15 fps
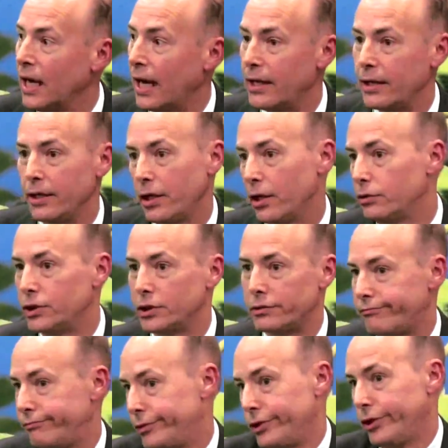And
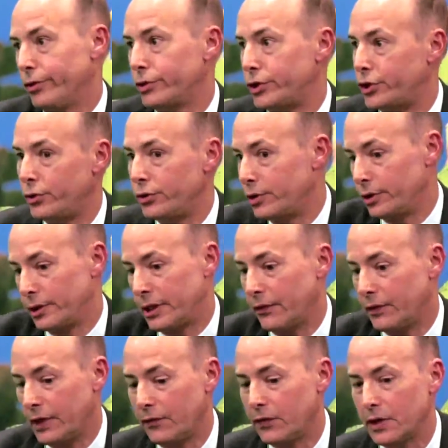
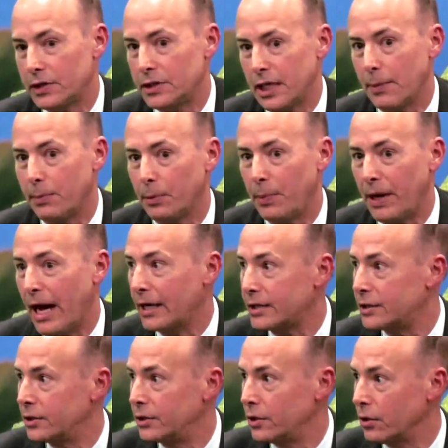give the sample pack
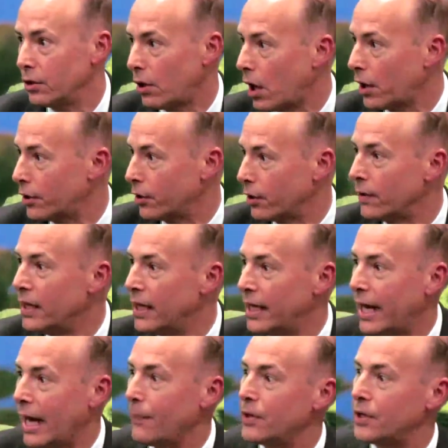to your auditor.
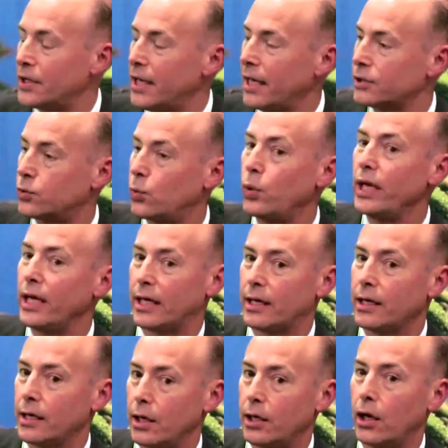It happened that the next week,
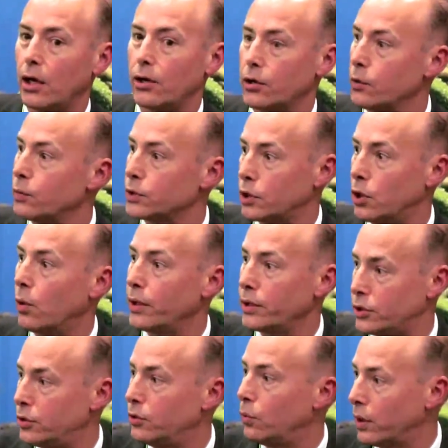an auditor was going
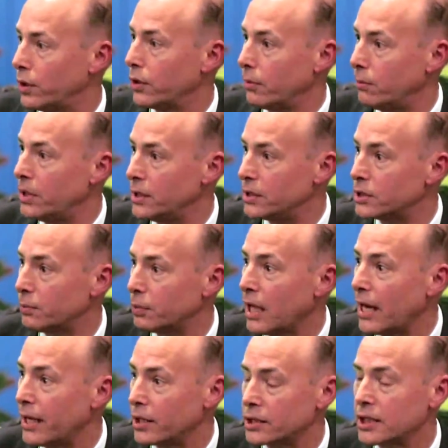to one of their meat
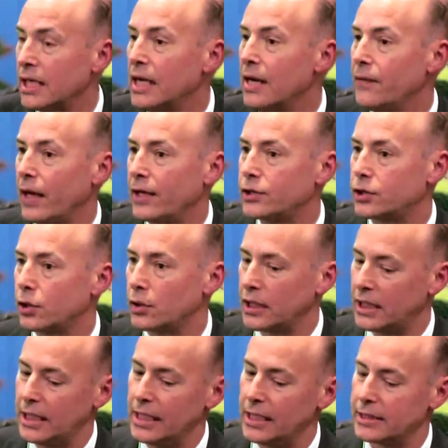suppliers. And so the
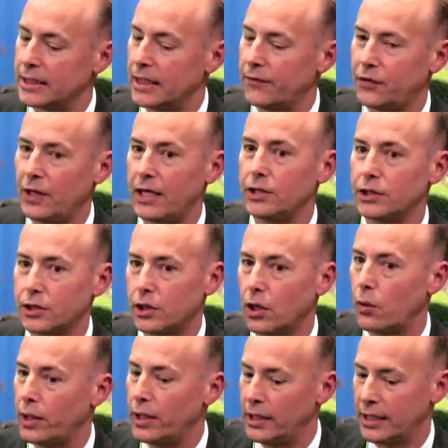key is that if they just
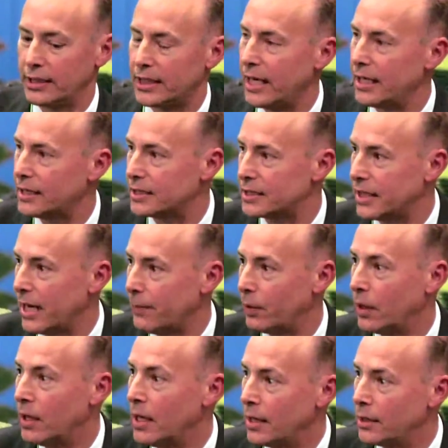go in and they take the
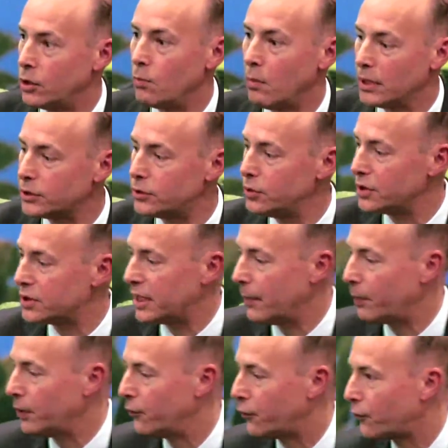sample, you must do the
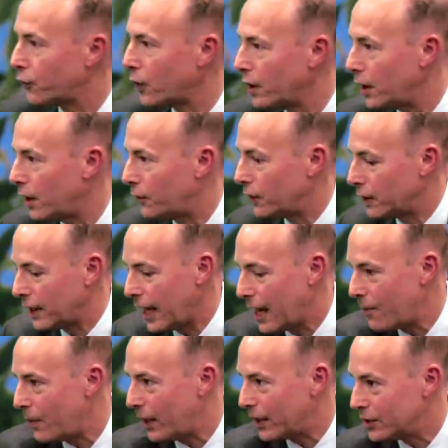sample in front of the
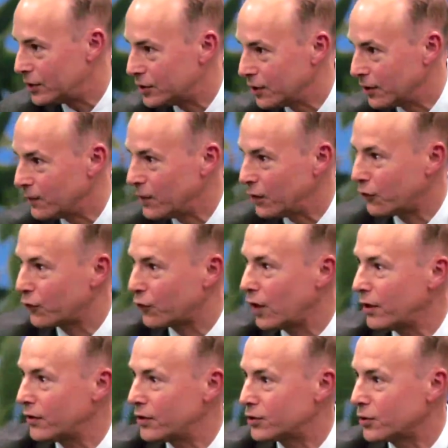lab manager, in
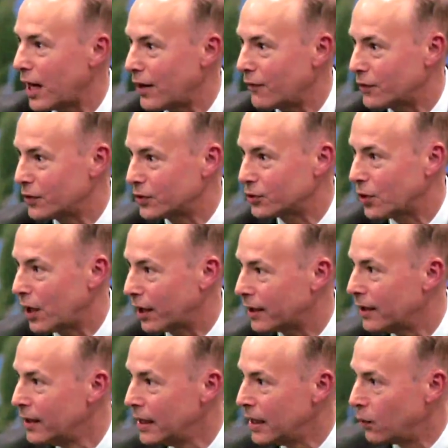front of the driver of the truck.
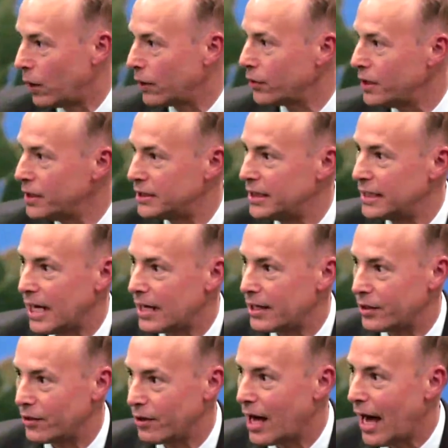Whether he's in on
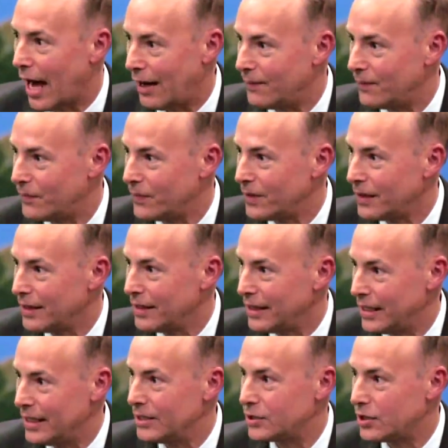it or not,
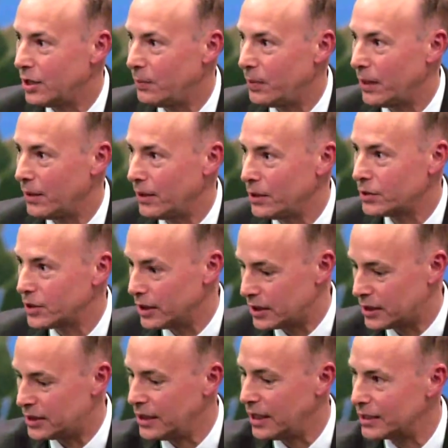he's going to
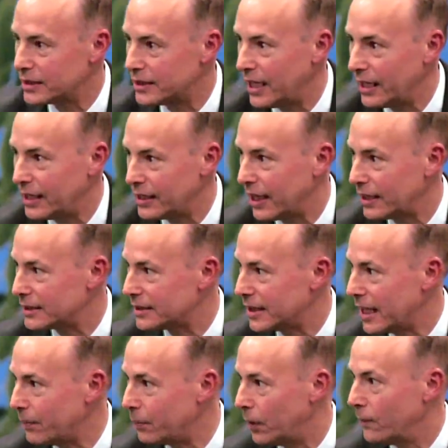see us taking that
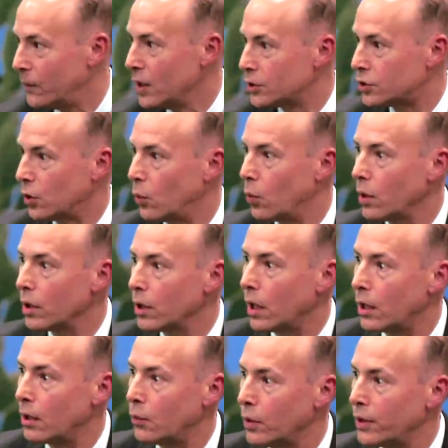sample.
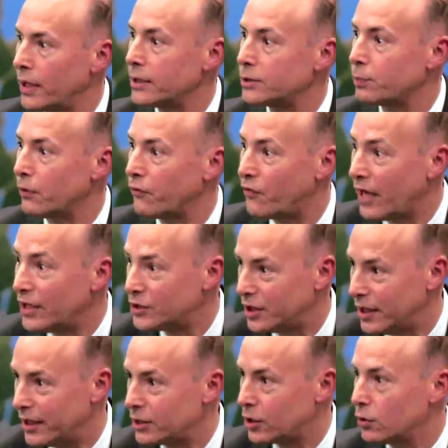So that's
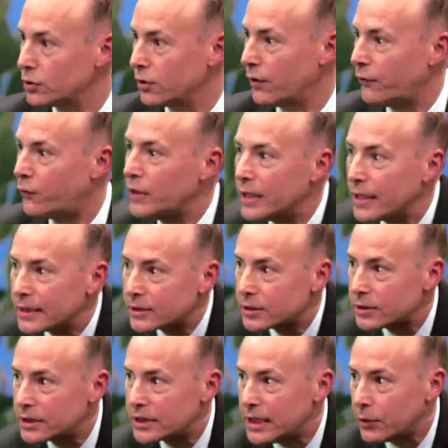prevention. It goes, if we did it
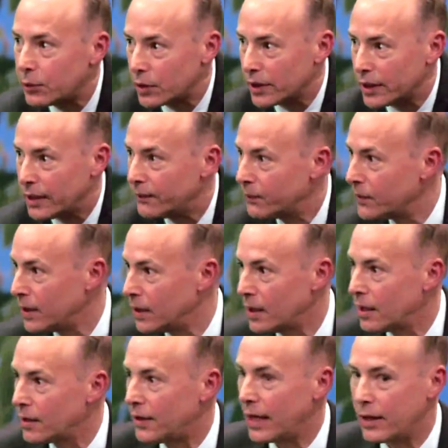secretly,
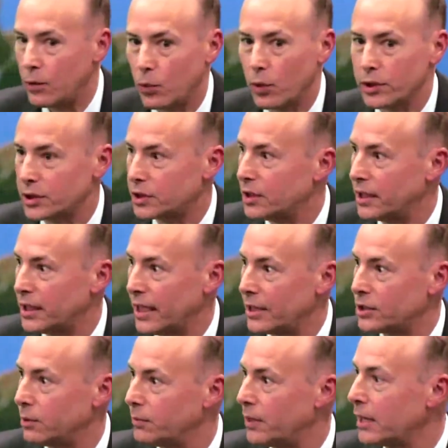then we're just going to
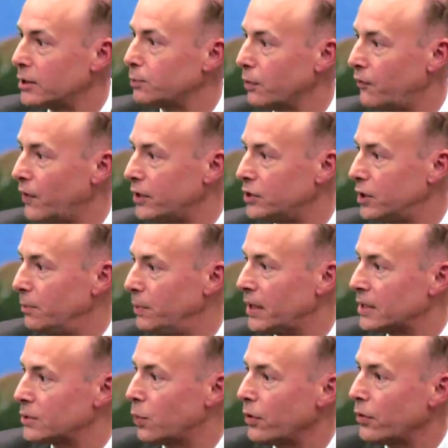catch him. That's prevention,
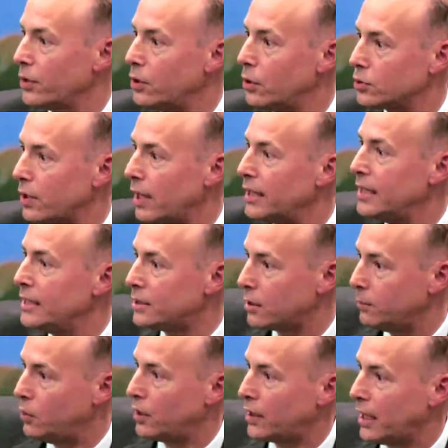because whether he knows or not, he's
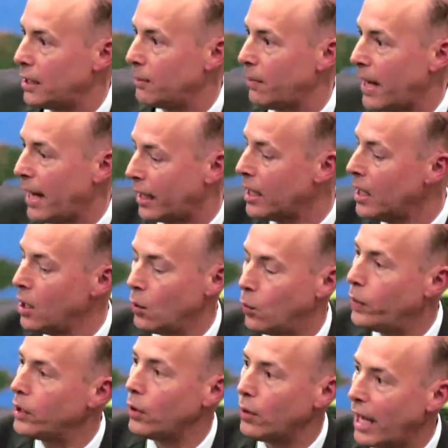communicating back.
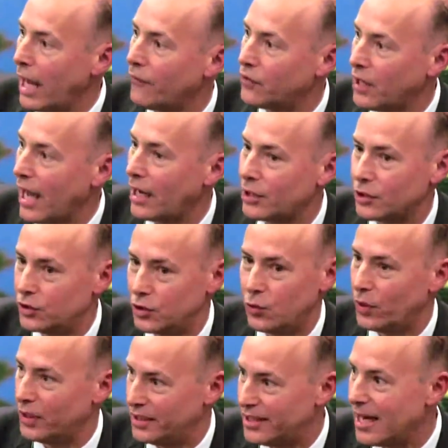We don't have to actually
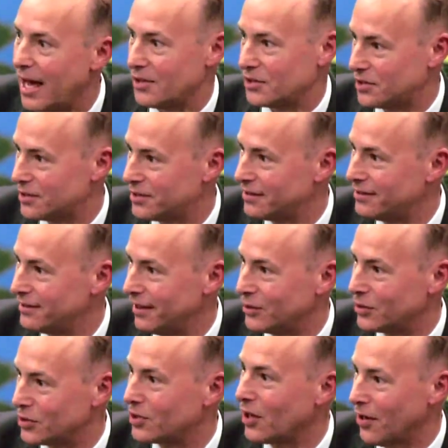do any tests at
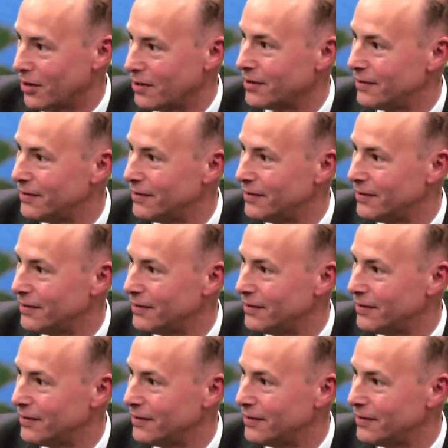the start.